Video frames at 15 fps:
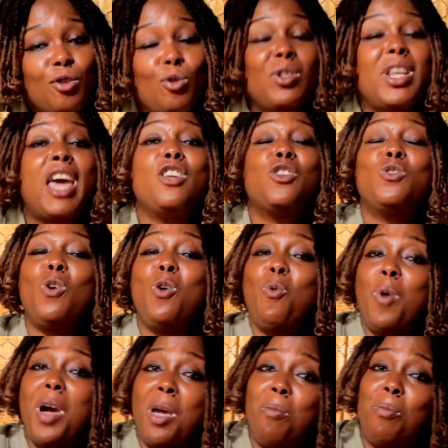So there is
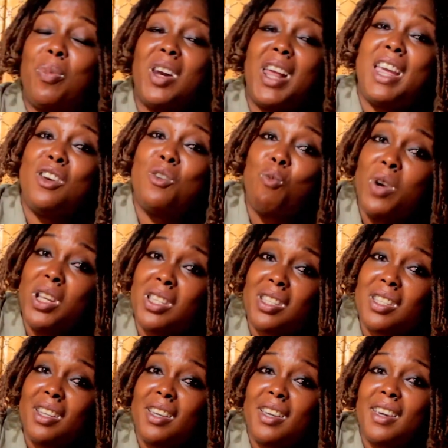no way playing
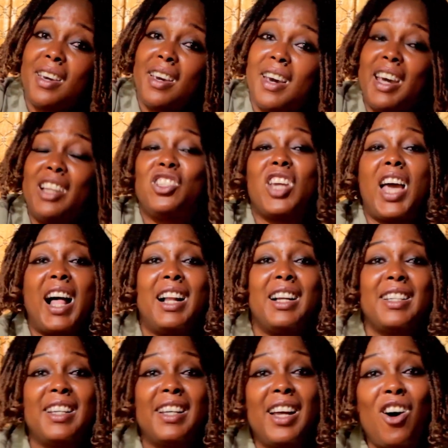with a
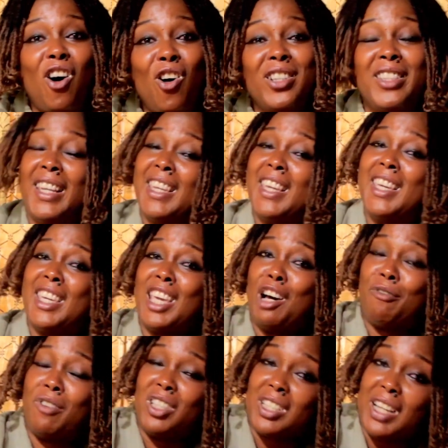child or taking
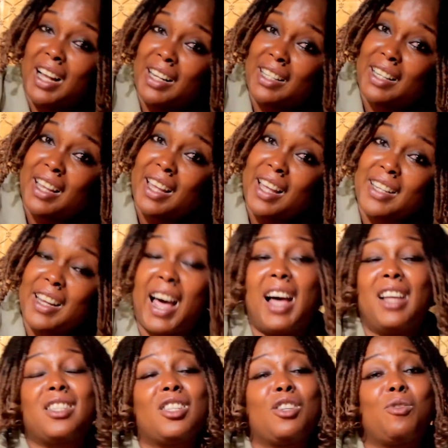care of a child
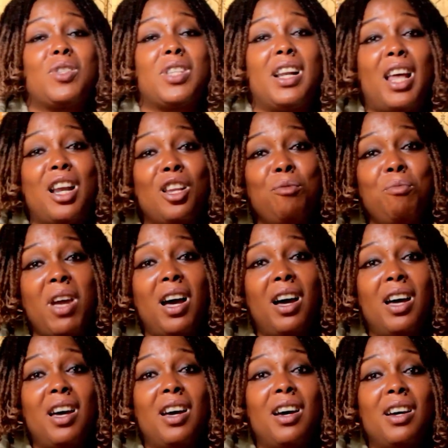that has sickle cell anemia